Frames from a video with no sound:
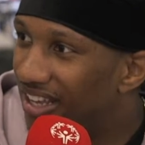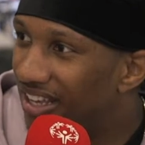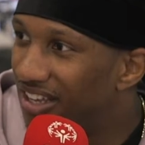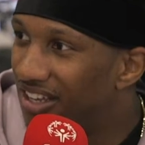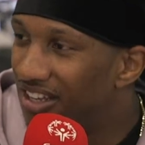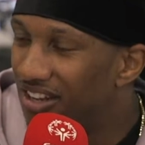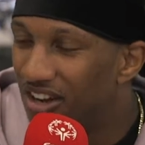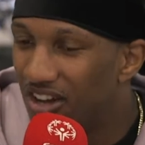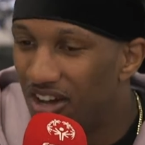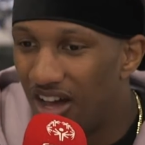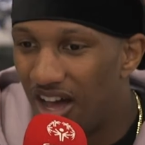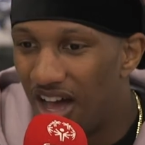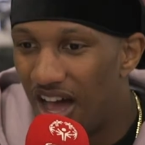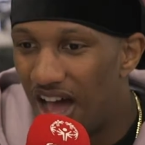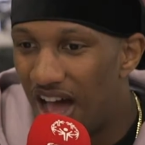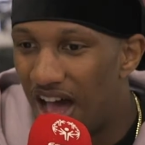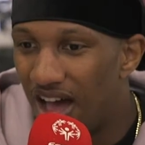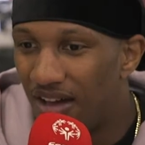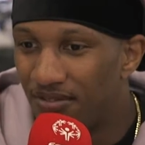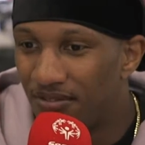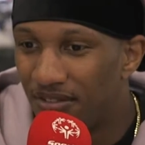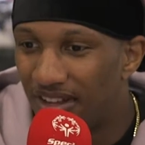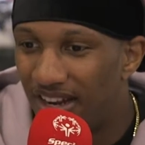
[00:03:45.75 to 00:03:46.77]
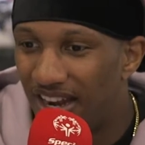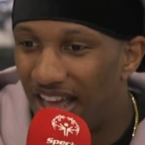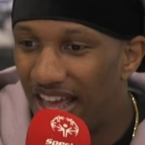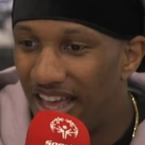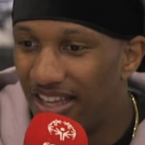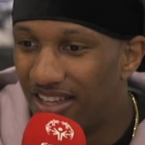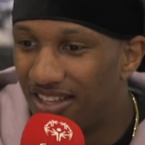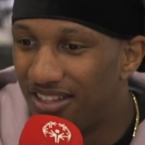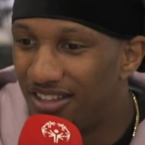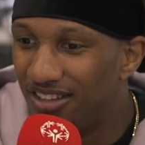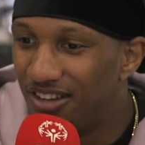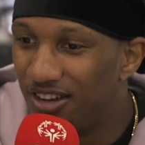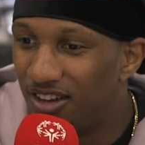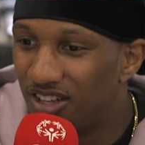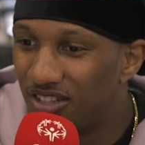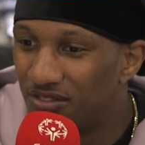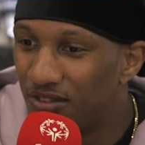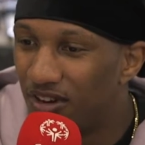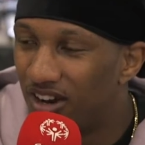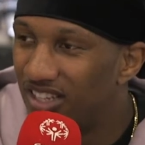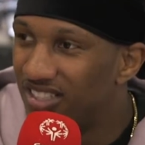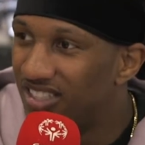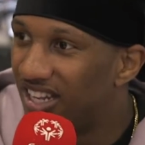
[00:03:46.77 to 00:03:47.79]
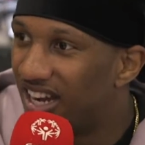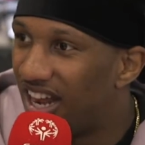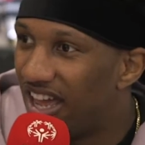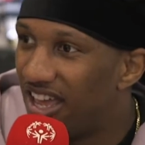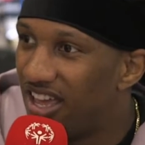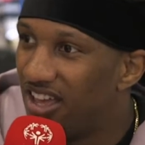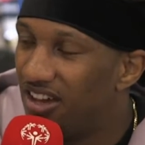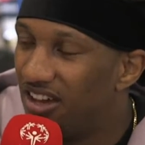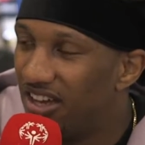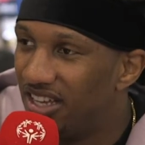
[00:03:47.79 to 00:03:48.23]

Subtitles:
You know, I feel like, you know, as far as NIL,